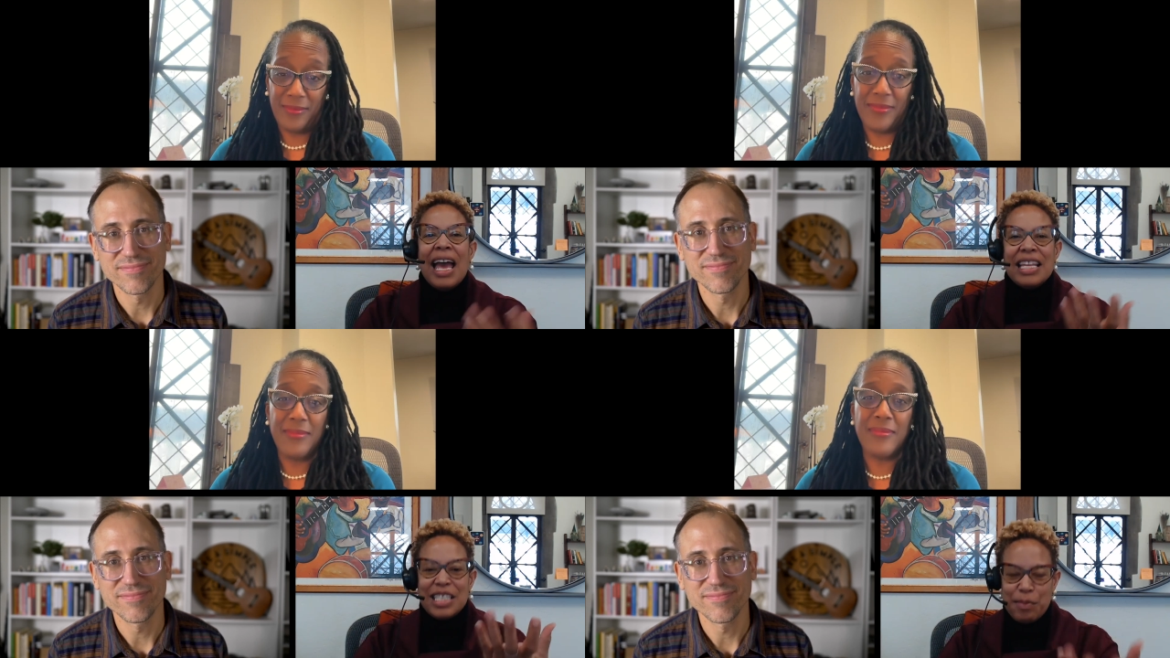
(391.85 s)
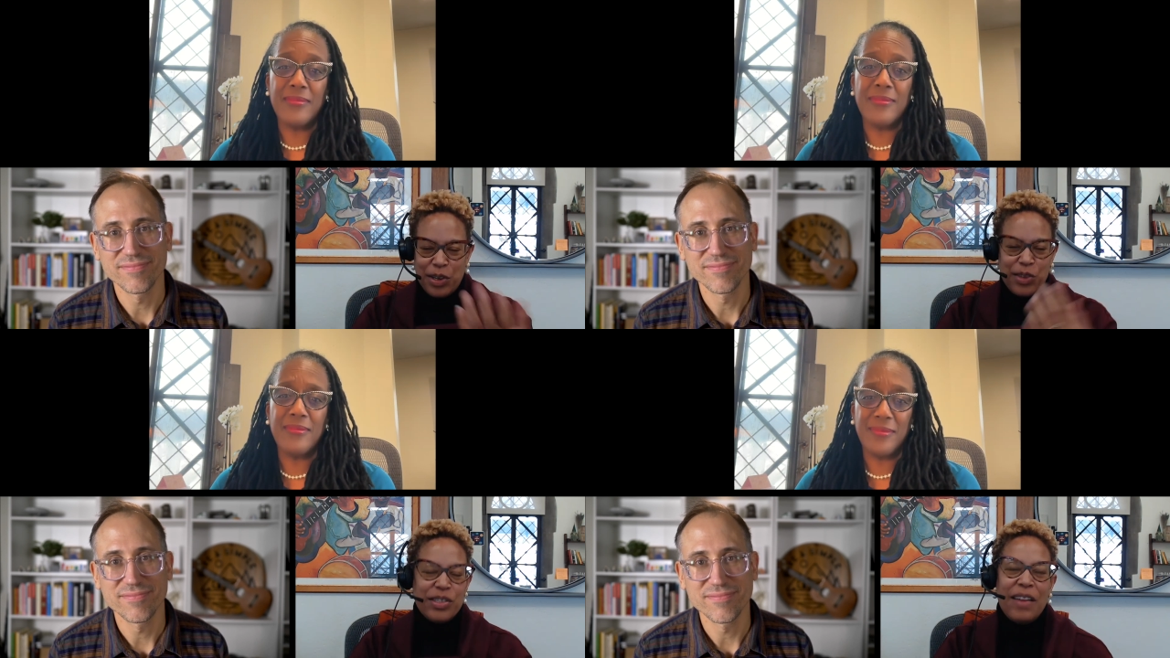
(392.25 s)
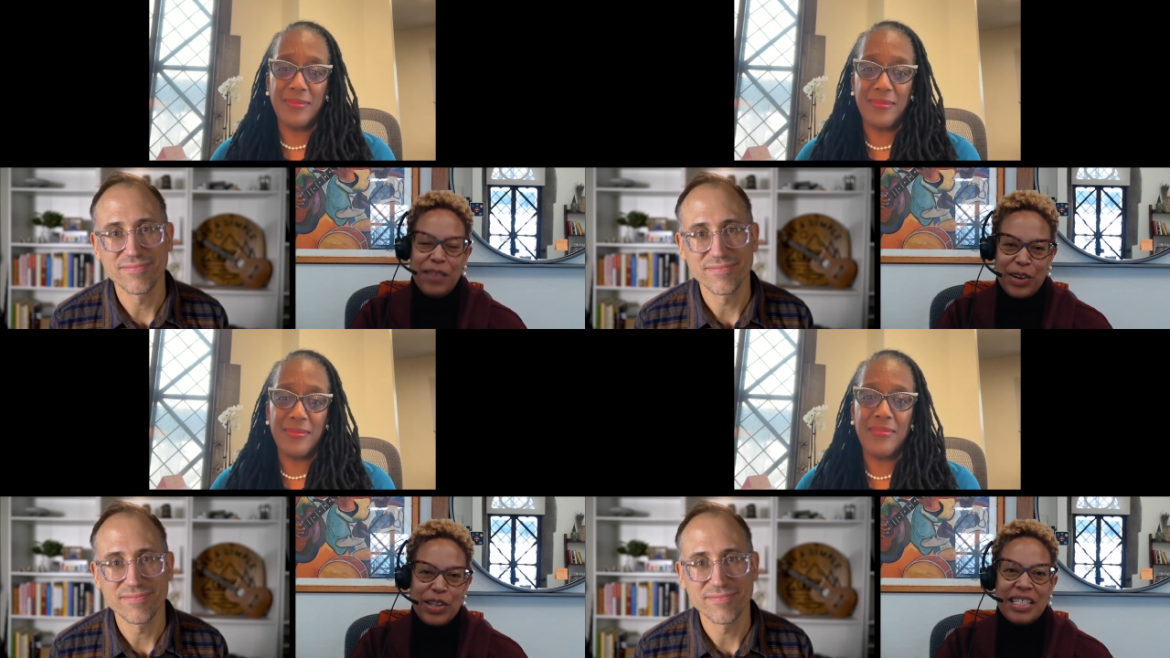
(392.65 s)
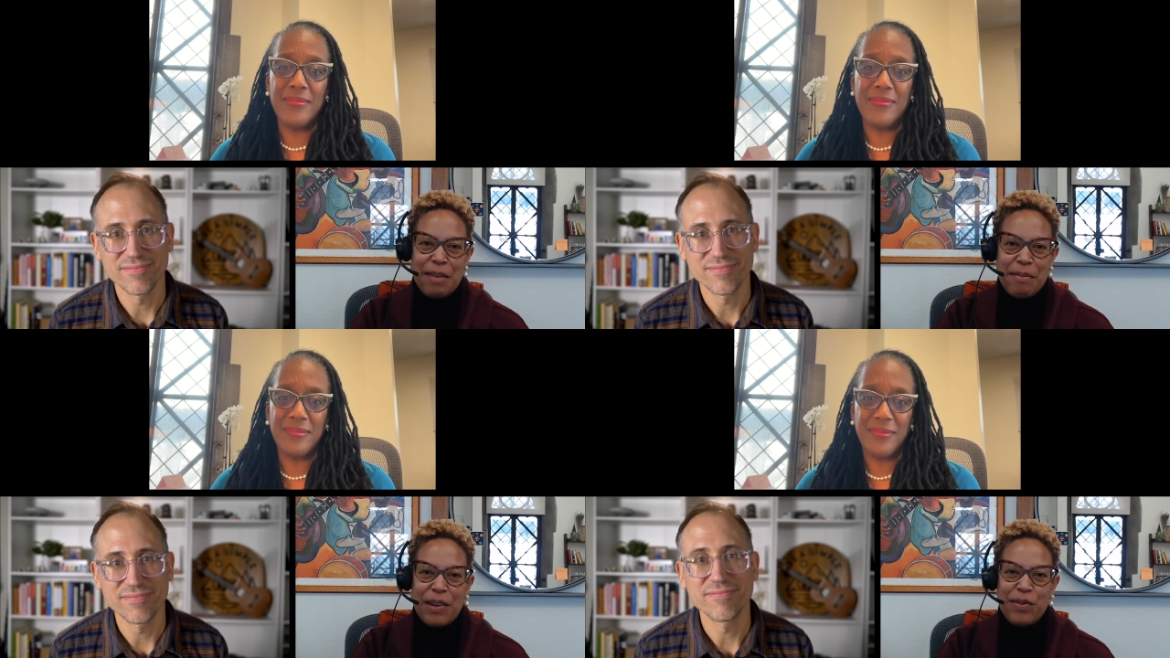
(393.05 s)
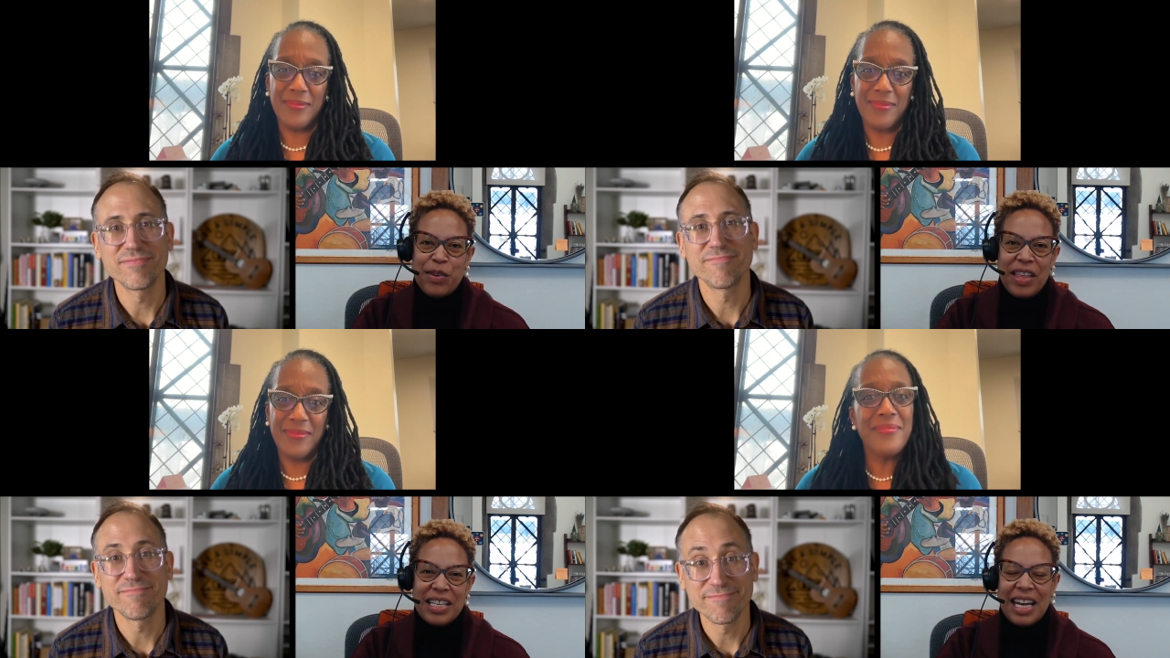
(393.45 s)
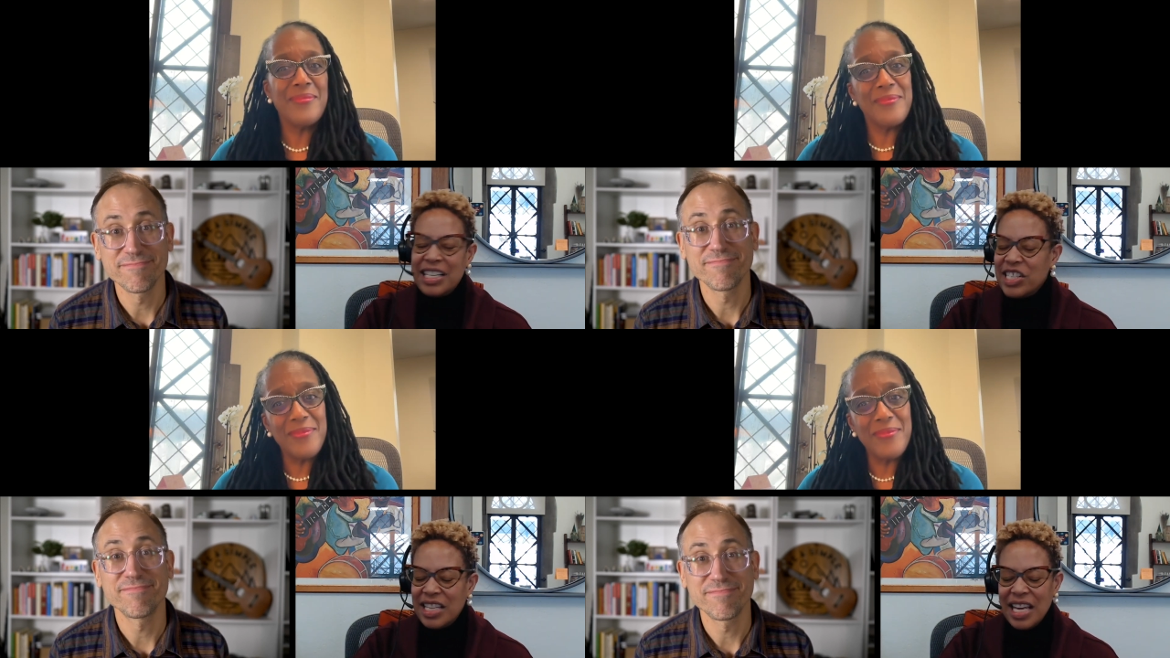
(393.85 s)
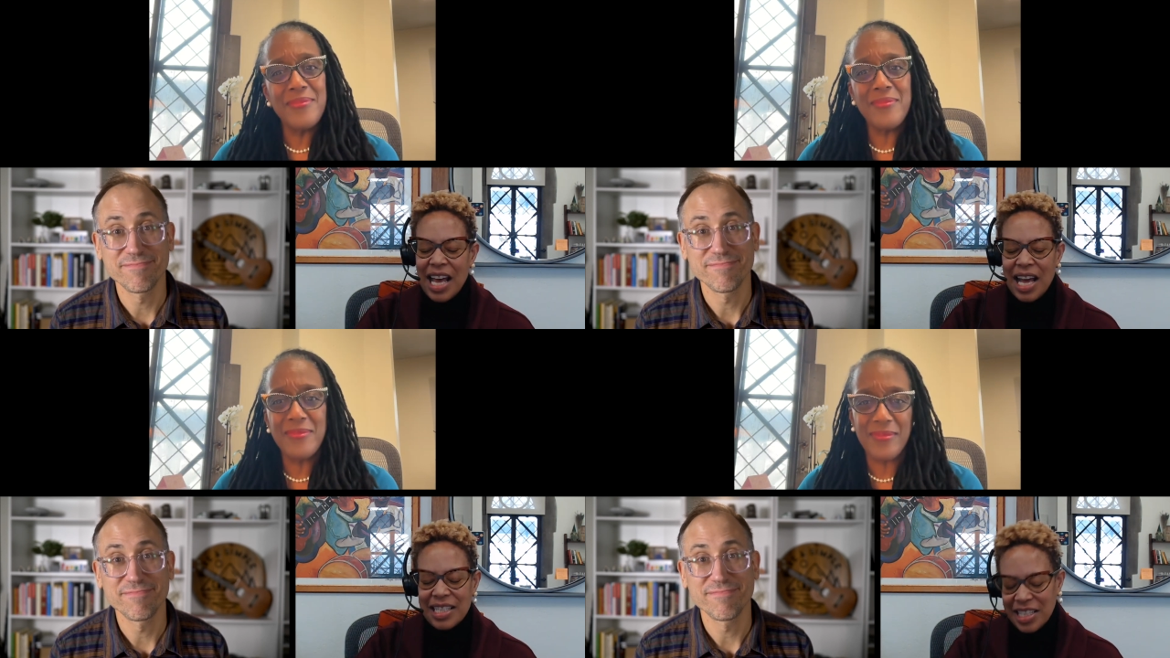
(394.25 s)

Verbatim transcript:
Speaker 1: And someone used that very same metaphor. They said, I just think God